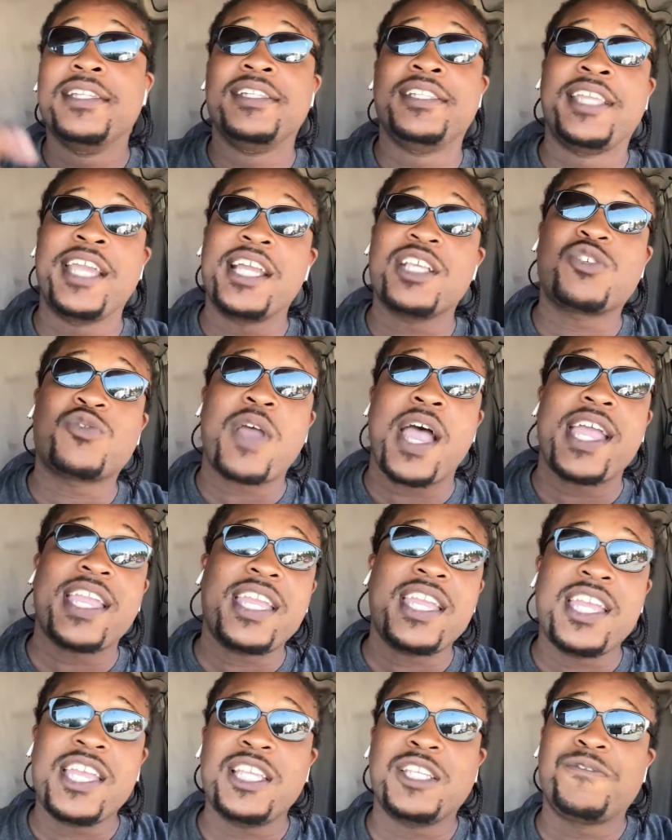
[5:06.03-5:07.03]
This right
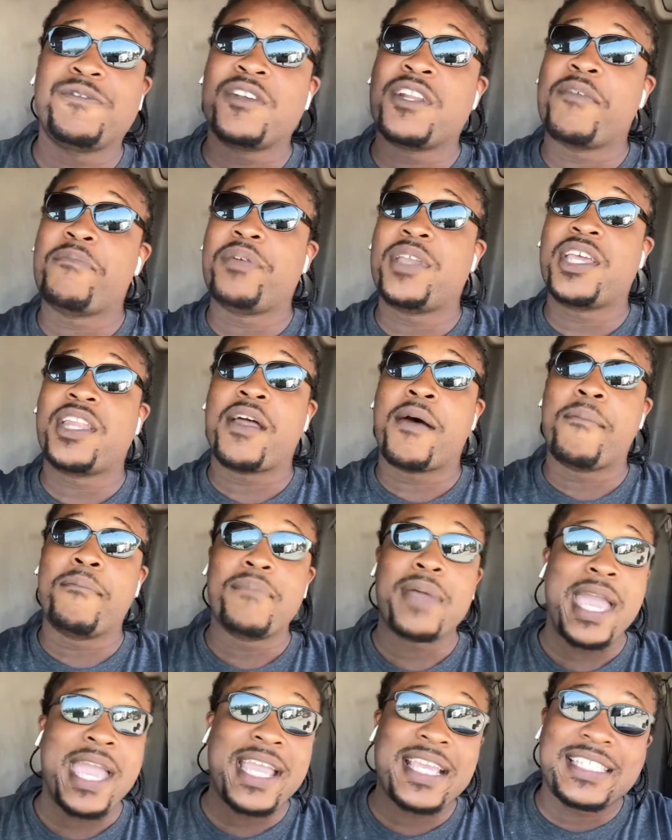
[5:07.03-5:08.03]
here is going to be an
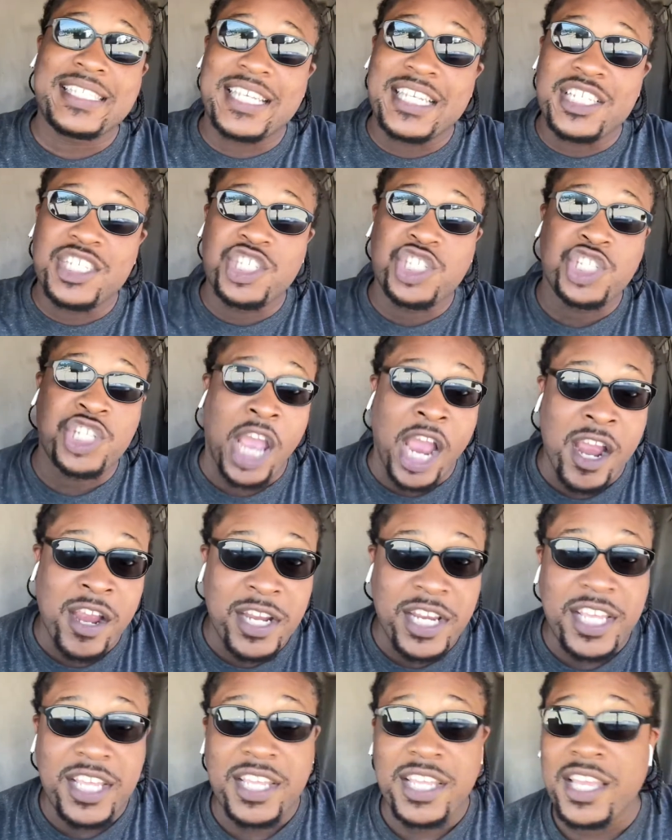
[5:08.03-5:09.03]
amazing
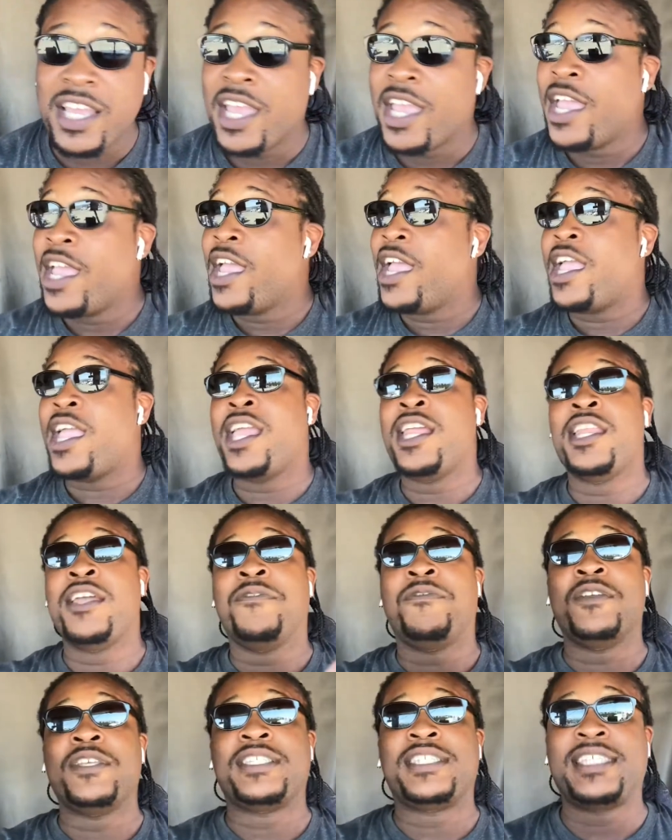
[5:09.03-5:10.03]
journey. And
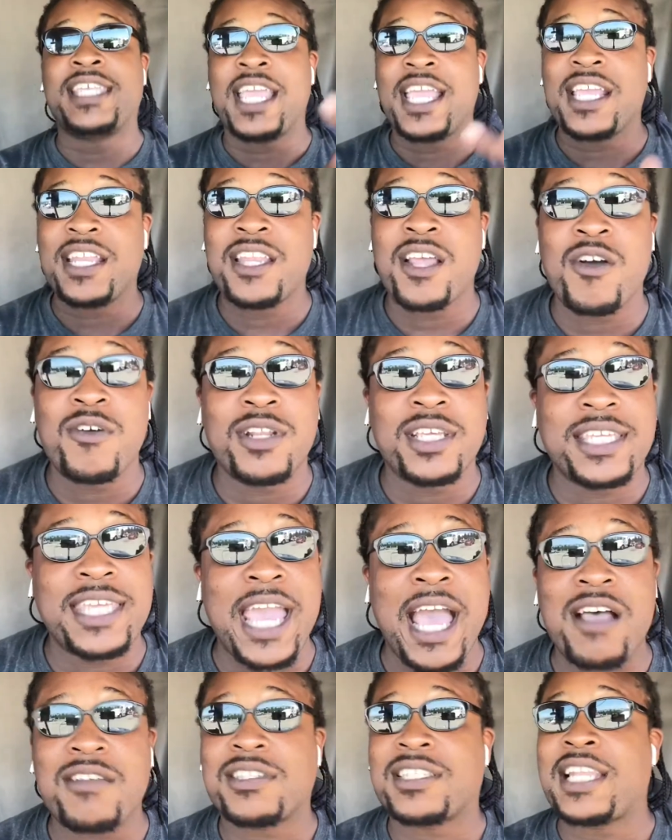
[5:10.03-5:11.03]
if you're sitting on the
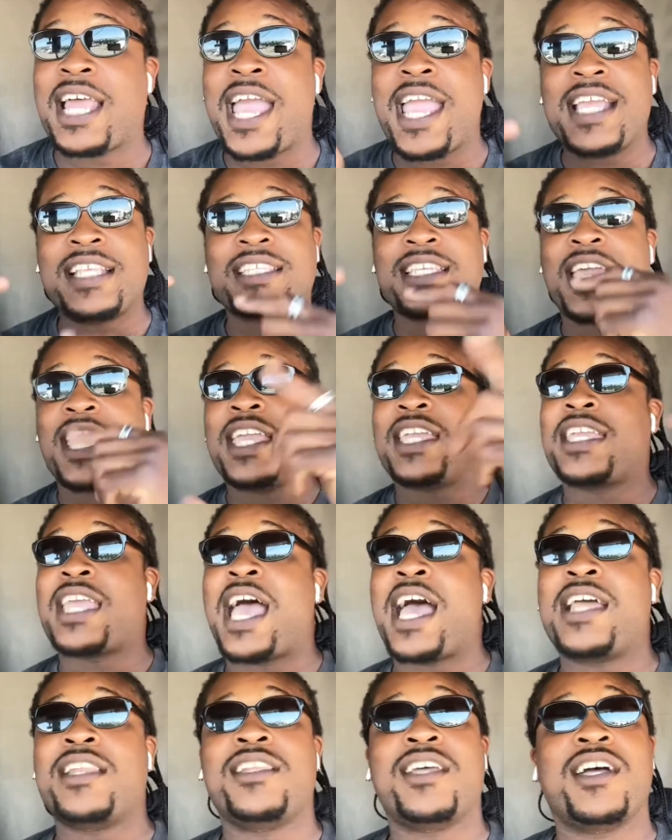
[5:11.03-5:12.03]
couch lazy, ain't
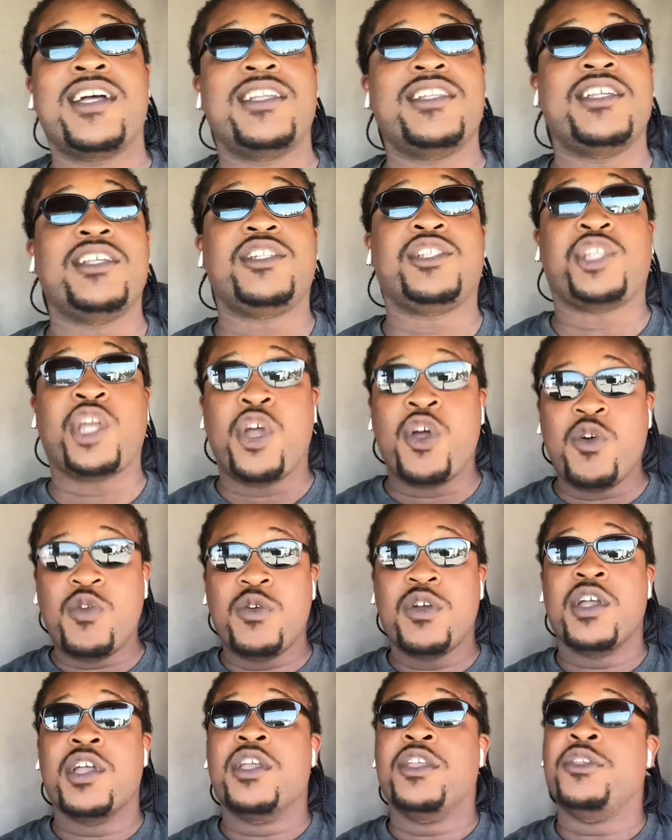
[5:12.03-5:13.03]
got nothing to do,
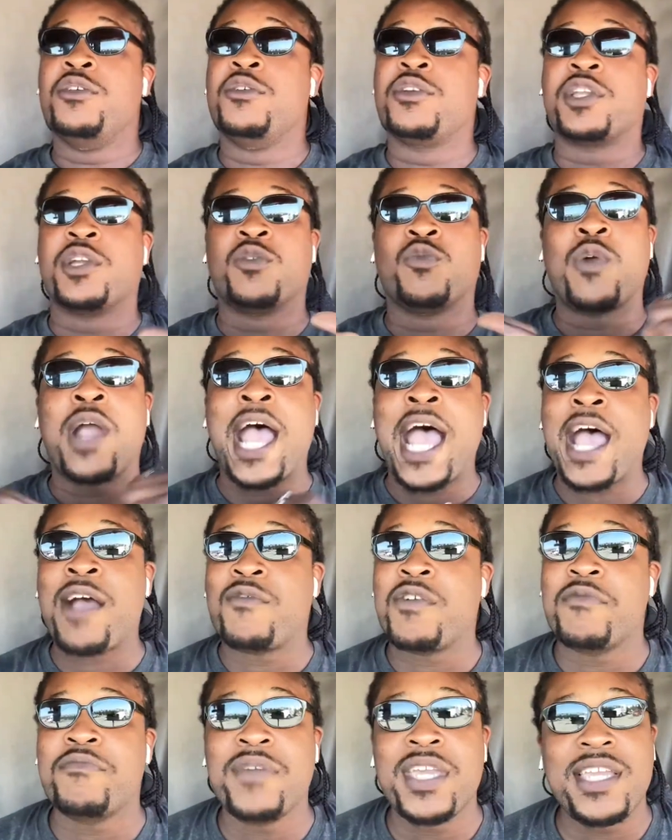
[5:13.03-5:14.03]
you can ride
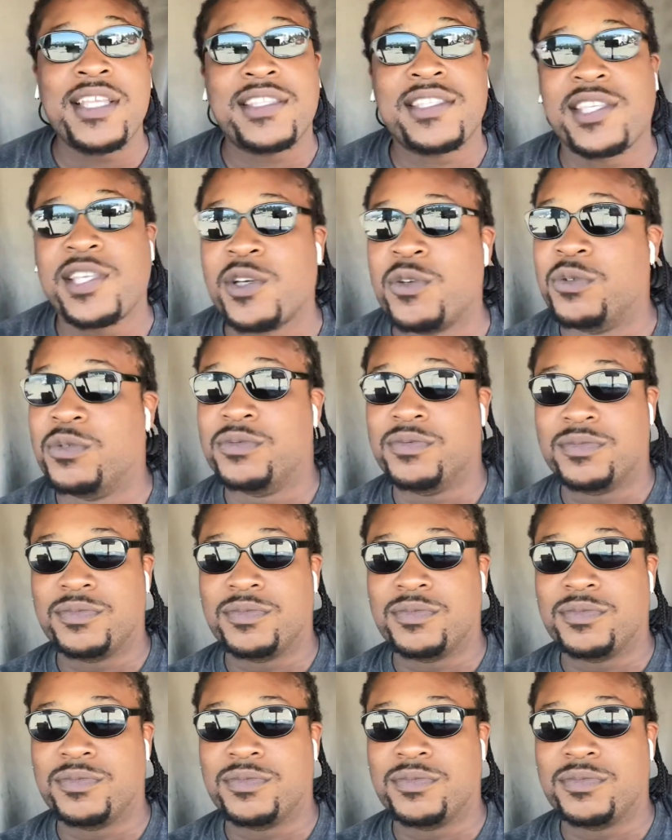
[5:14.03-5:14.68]
with me too.